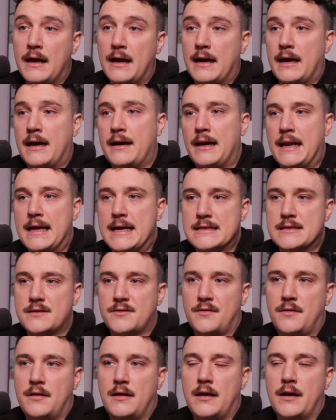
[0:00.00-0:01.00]
And last,
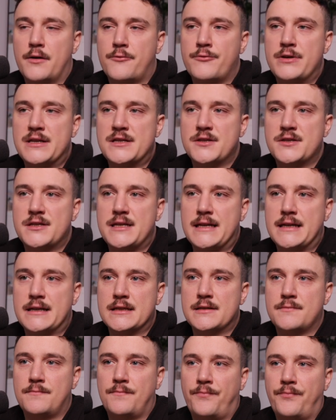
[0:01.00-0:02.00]
reason
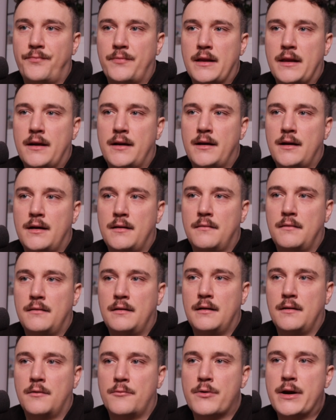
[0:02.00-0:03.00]
6,
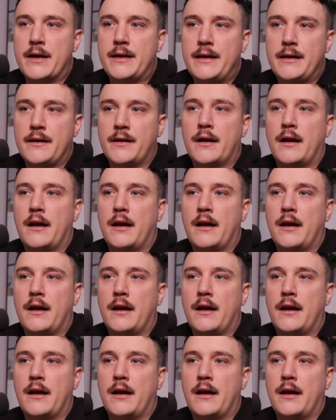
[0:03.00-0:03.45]
writing